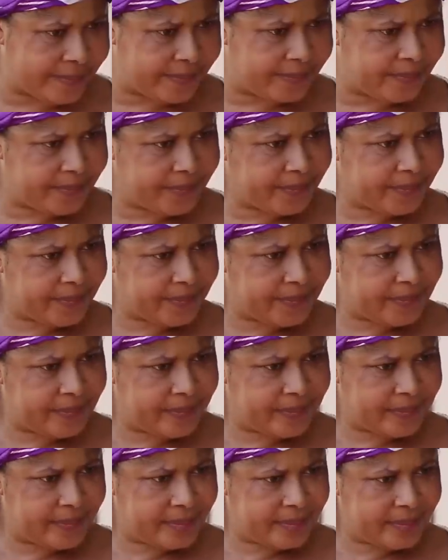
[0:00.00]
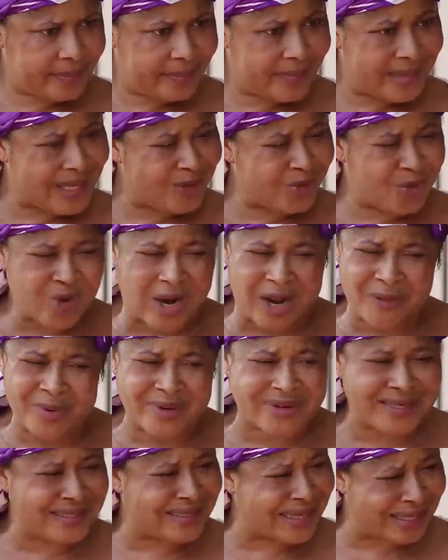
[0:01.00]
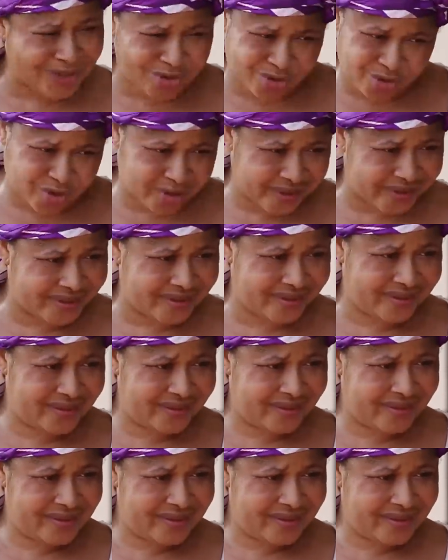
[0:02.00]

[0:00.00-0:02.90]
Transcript: him. It would have been disastrous.